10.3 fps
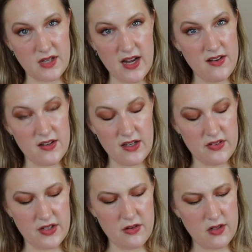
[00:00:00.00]
I didn't hear
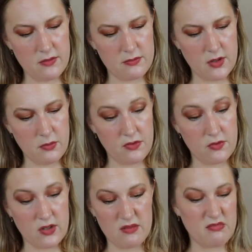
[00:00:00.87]
the yogurt one
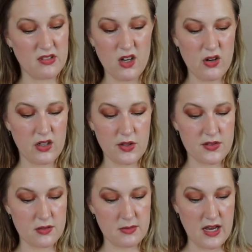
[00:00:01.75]
before. Yogurt
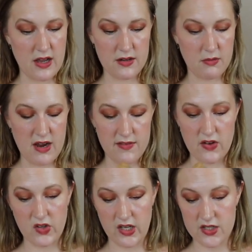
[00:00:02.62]
grosses me out. I don't know why. I've
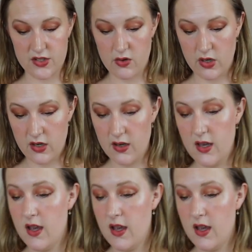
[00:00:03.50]
never liked yogurt.